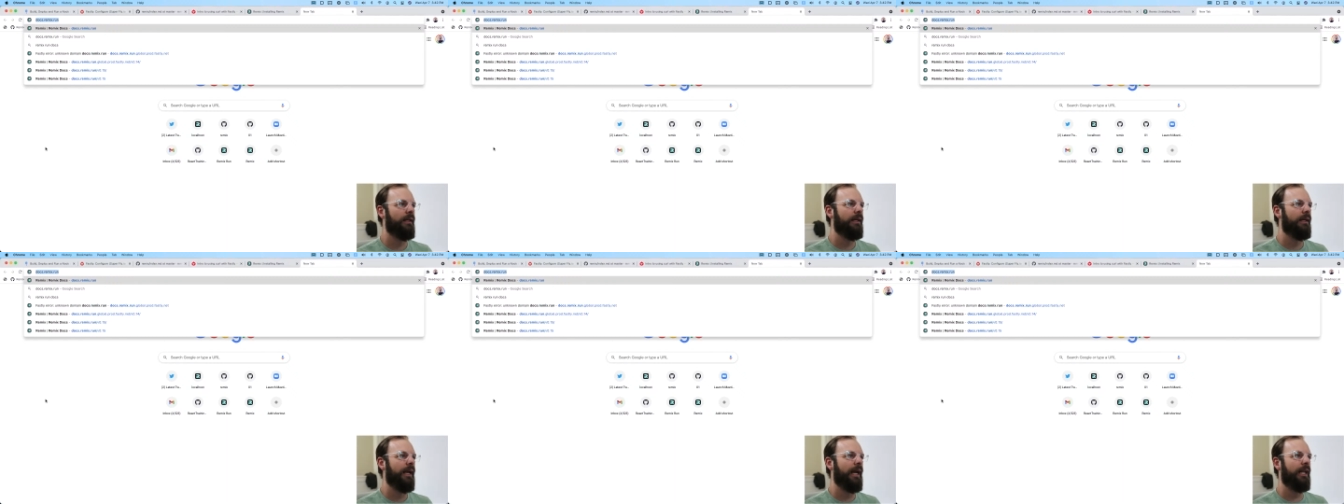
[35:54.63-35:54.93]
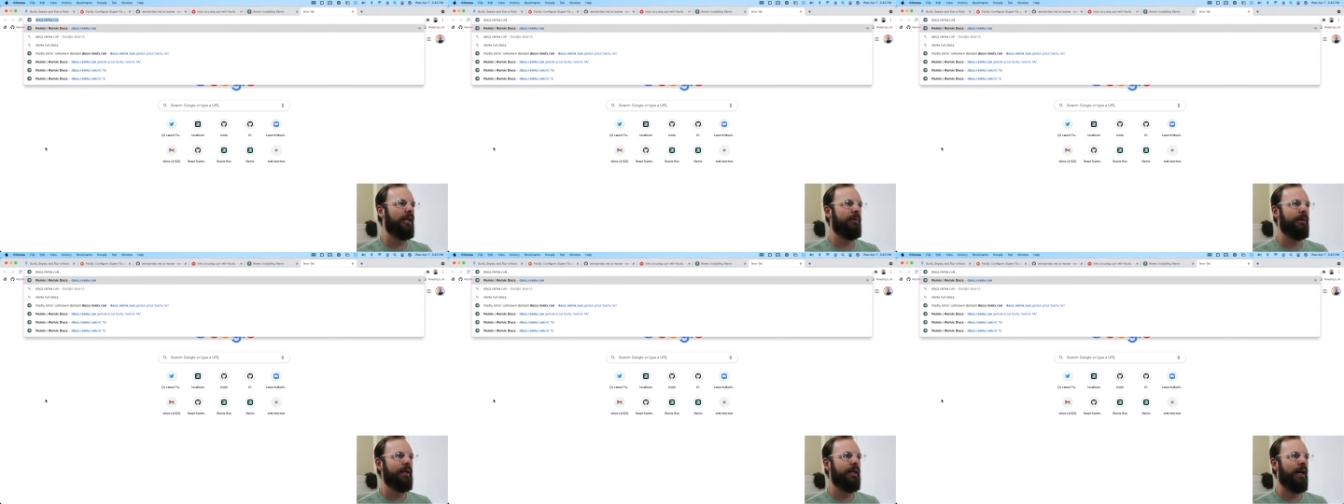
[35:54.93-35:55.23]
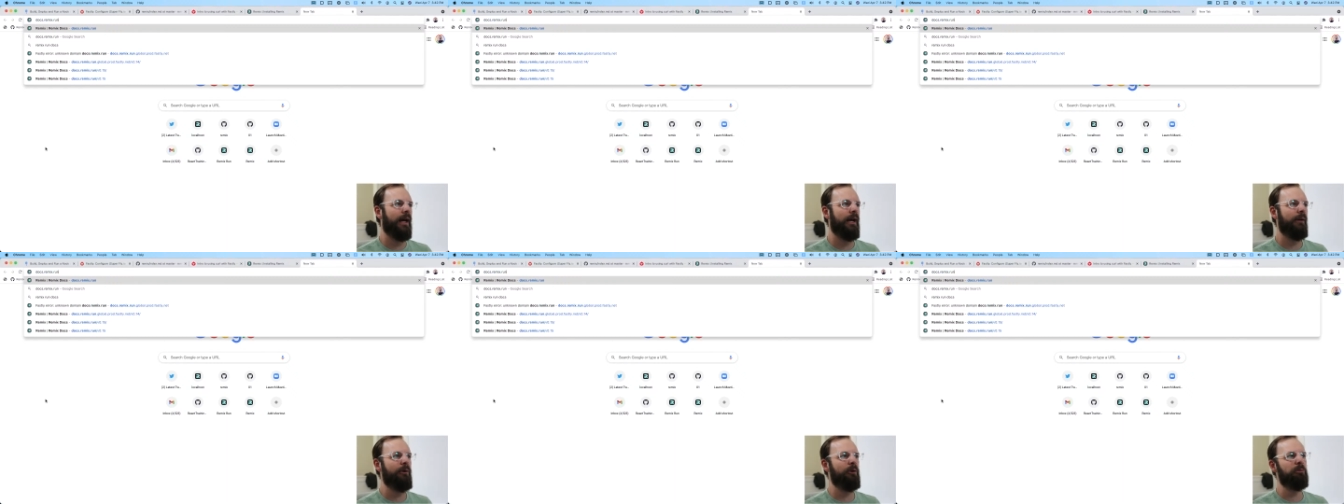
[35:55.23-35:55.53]
Anyway,
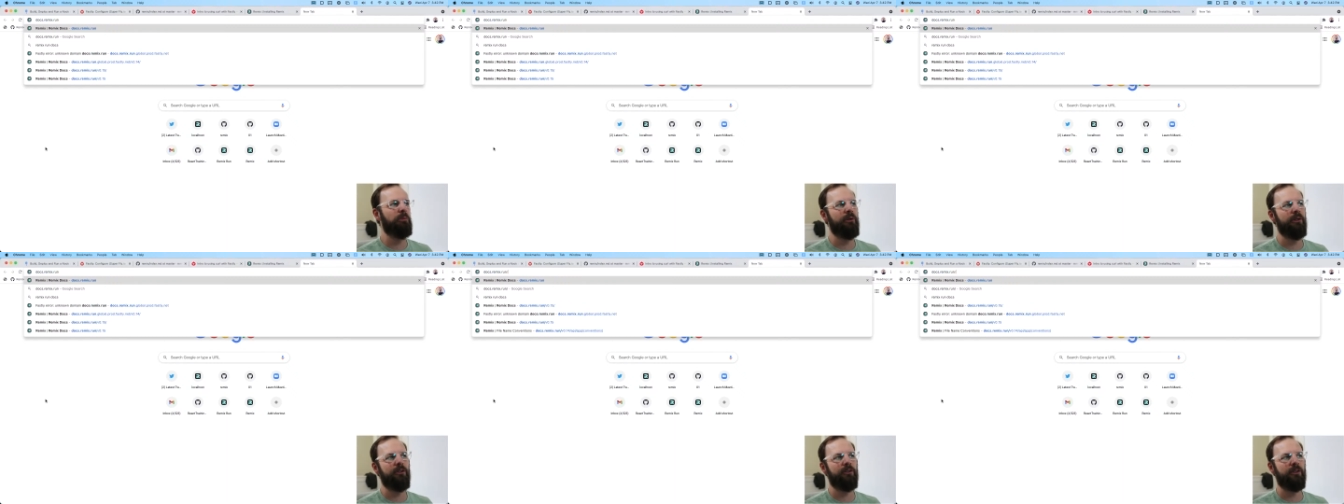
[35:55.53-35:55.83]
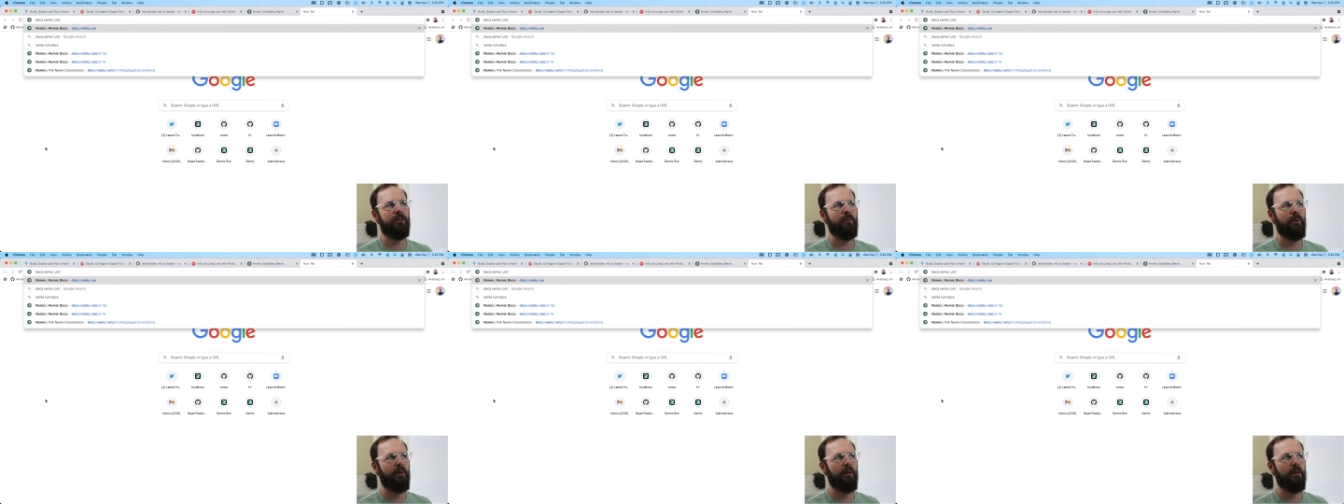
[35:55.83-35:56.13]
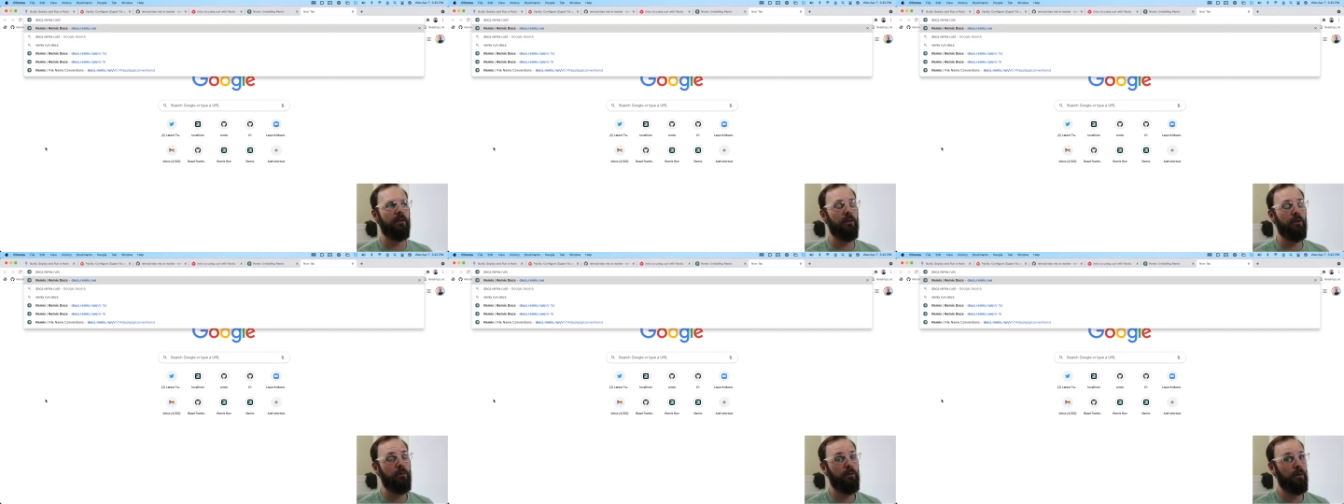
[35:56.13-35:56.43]
I would put it somewhere that
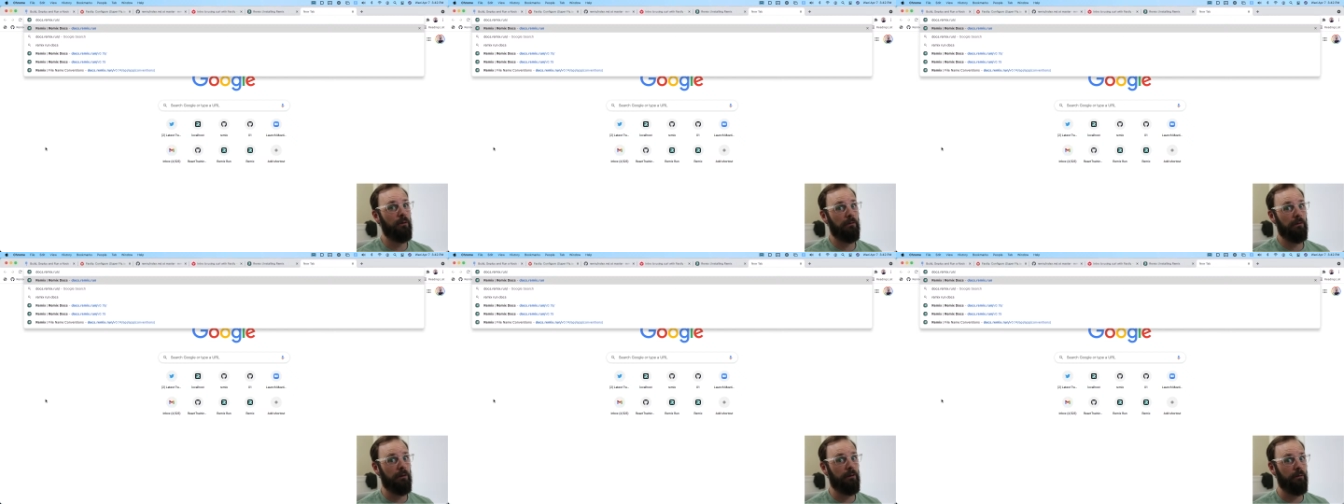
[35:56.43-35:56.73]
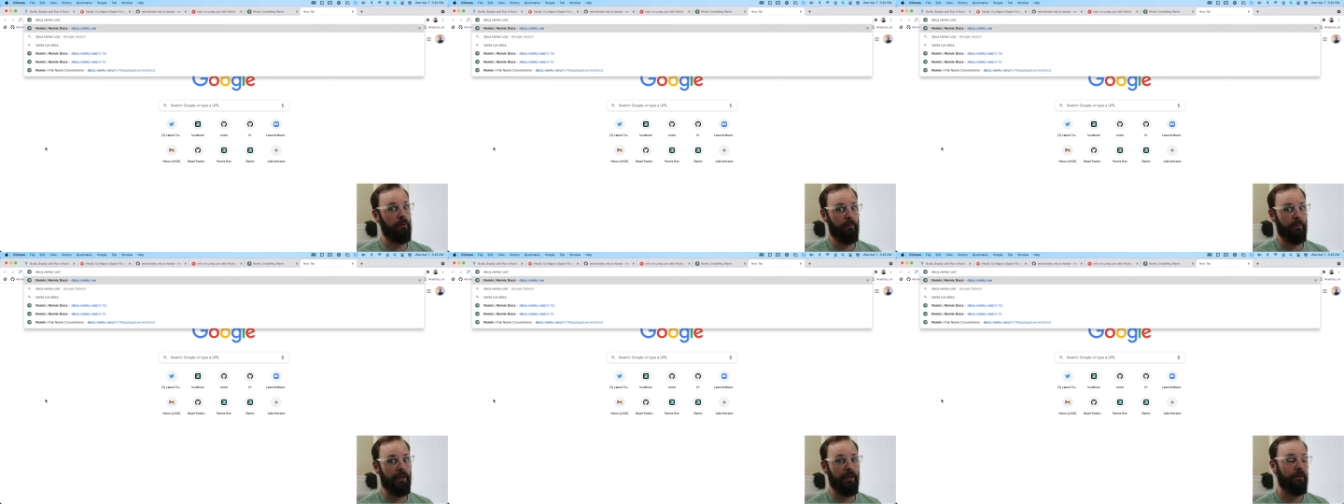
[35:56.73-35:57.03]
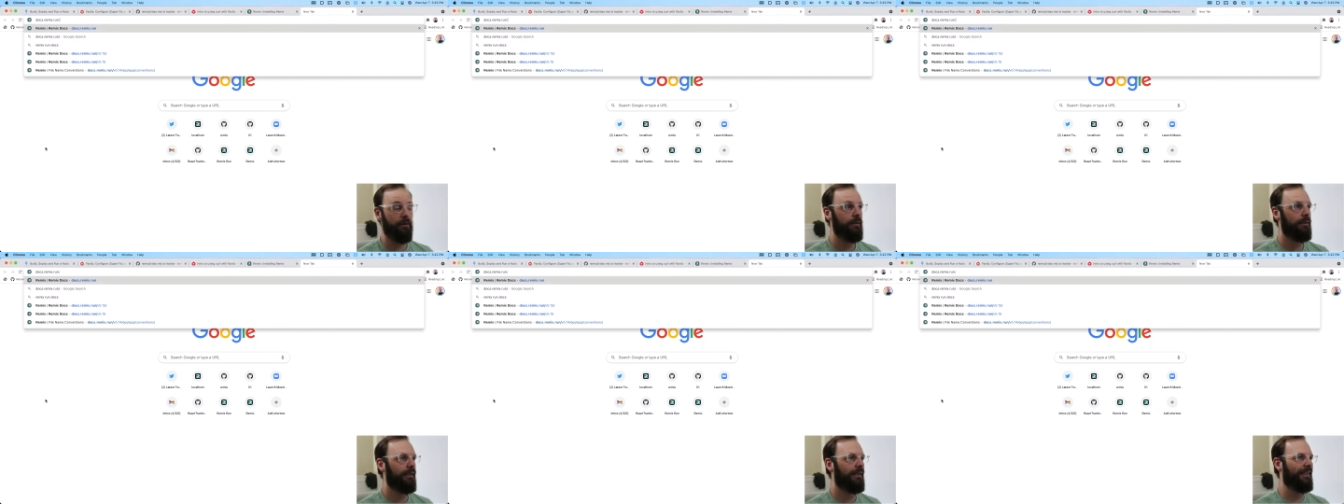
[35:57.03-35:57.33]
you don't know
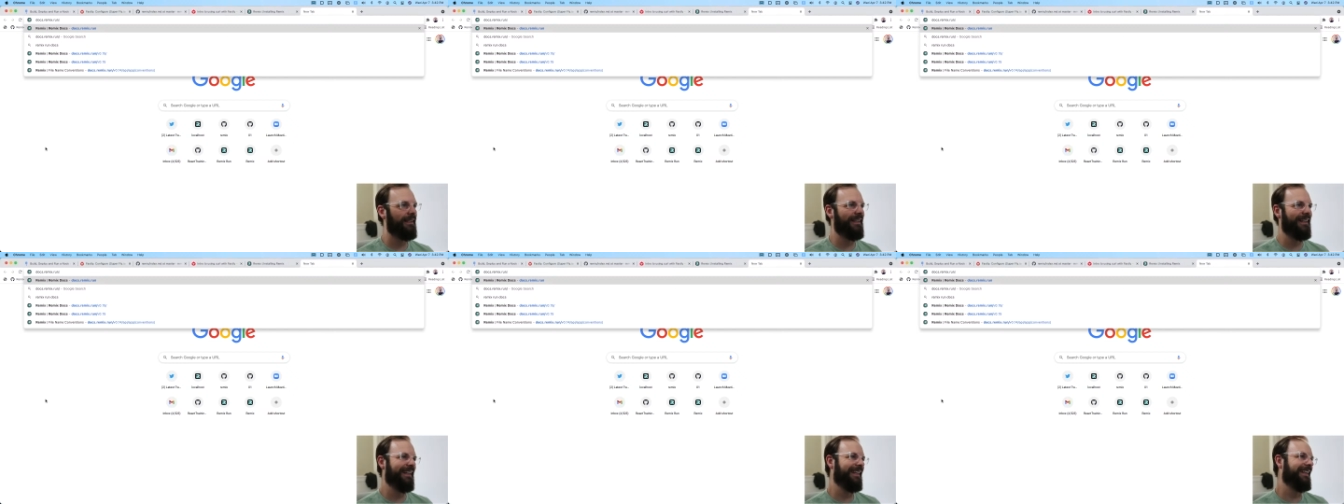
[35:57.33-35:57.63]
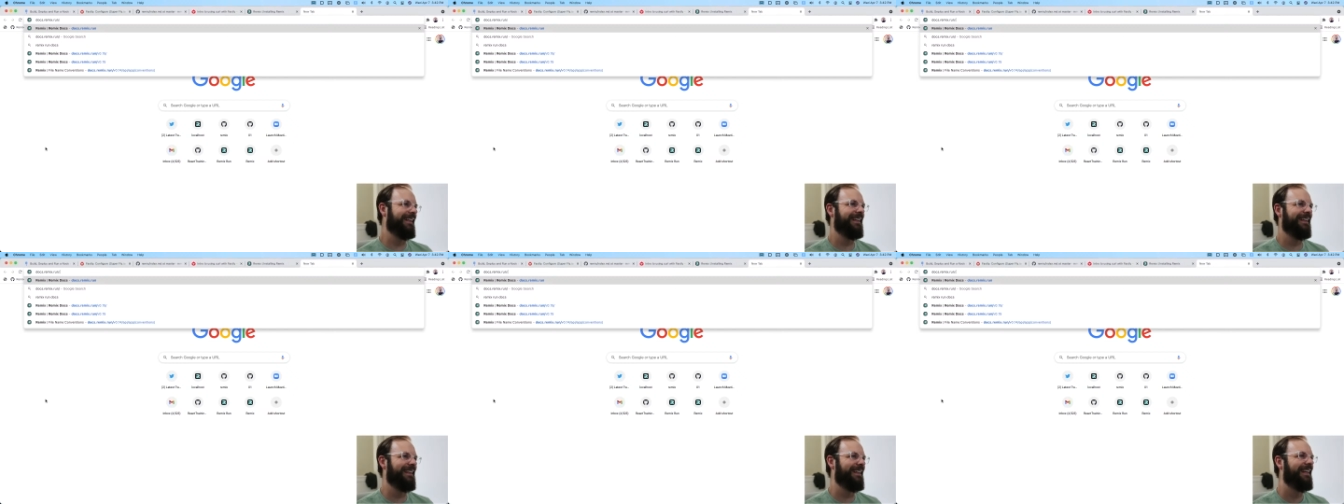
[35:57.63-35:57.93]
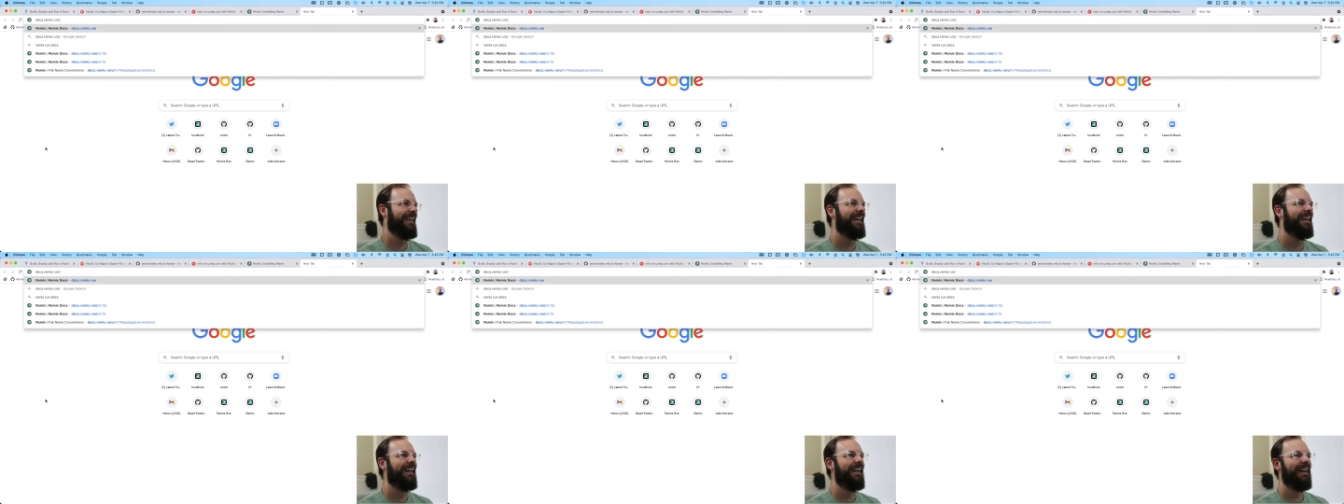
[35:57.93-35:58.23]
about.
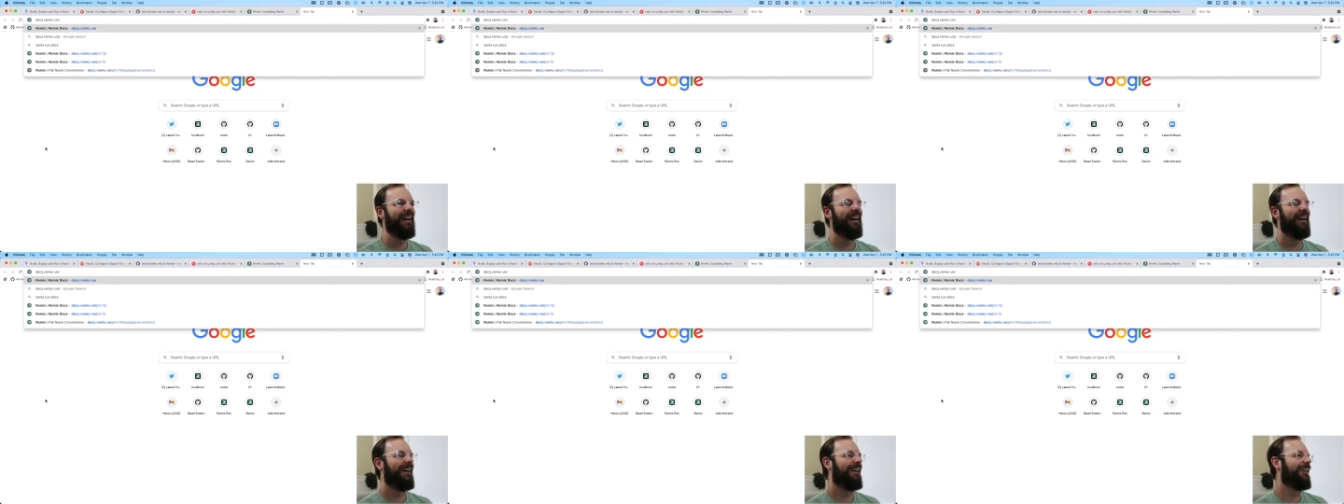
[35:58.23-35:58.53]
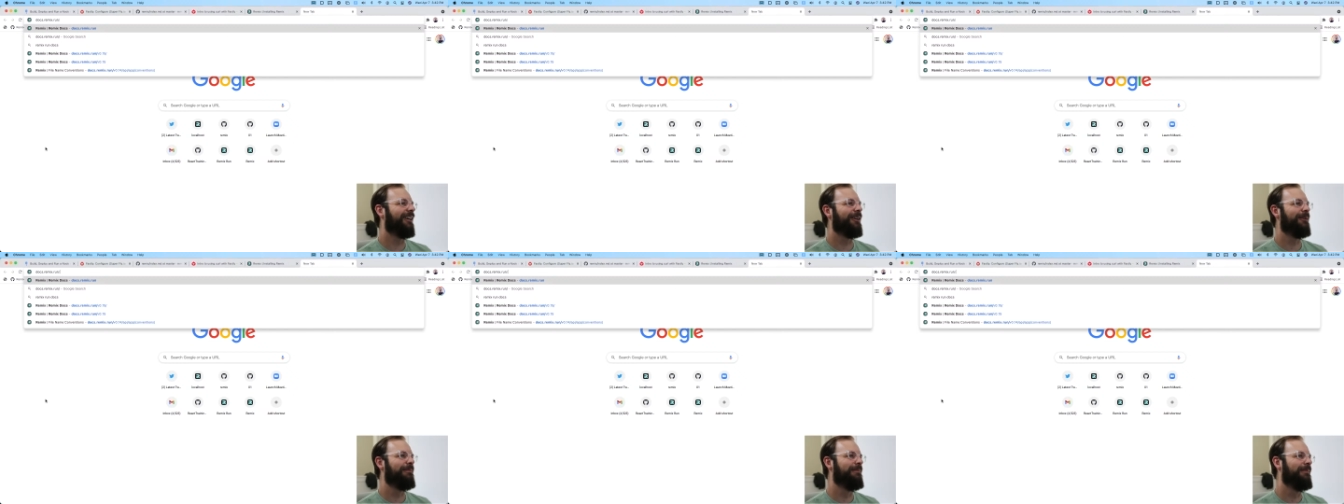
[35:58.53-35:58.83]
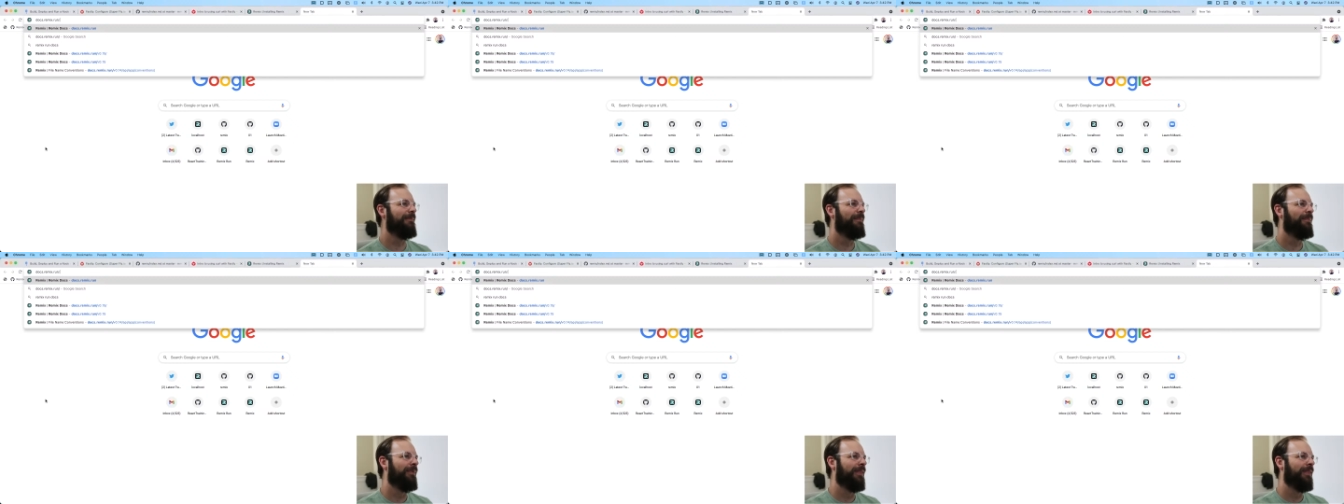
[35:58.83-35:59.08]
And